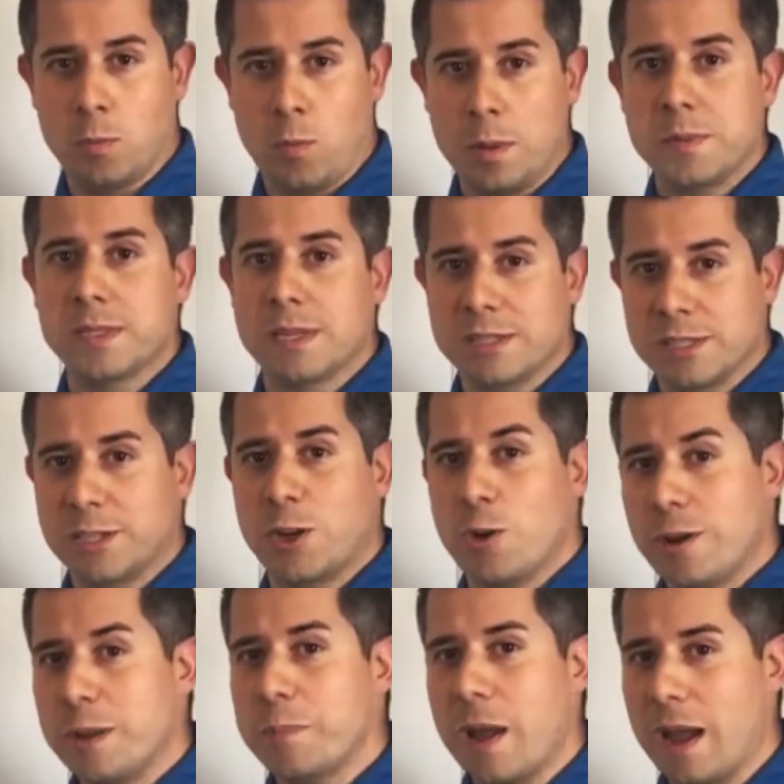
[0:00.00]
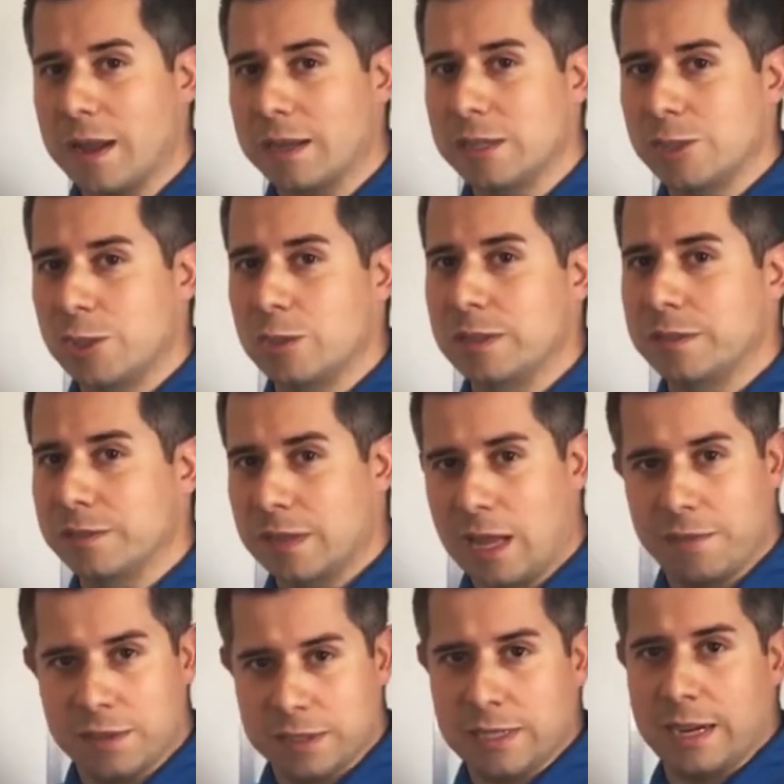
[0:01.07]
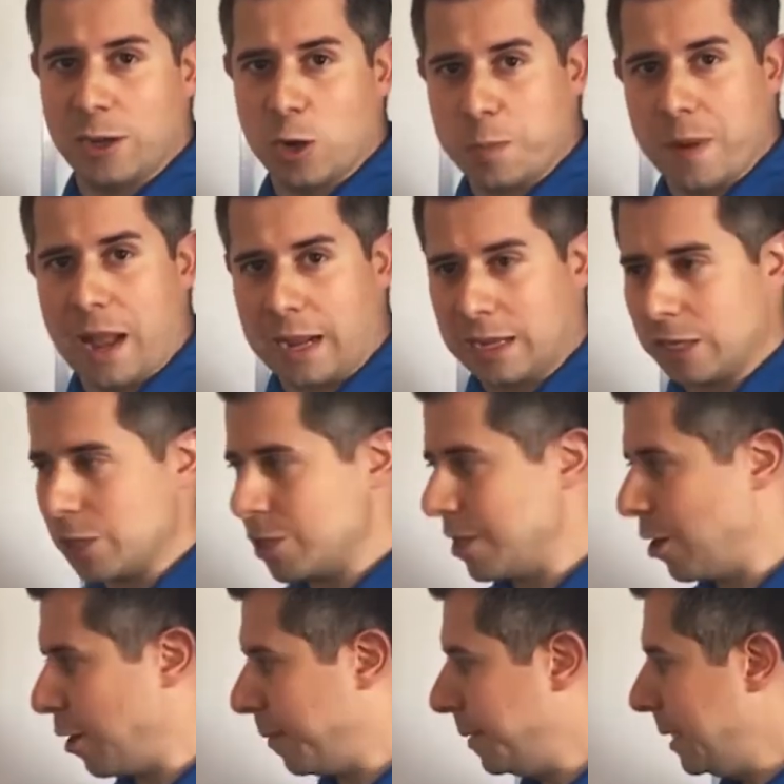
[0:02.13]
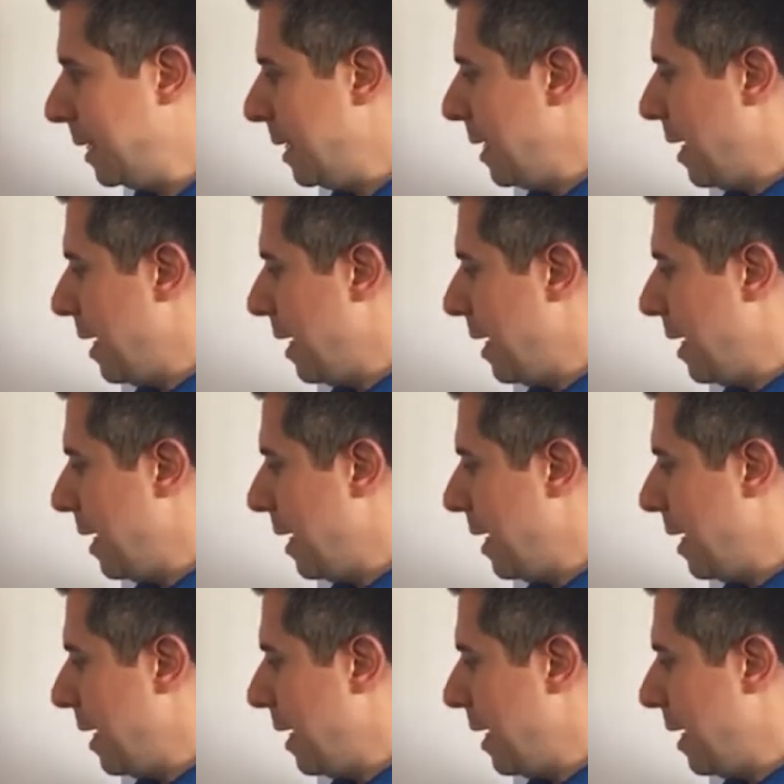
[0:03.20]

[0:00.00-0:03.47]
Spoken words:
website security package, you'll even have a tighter package there.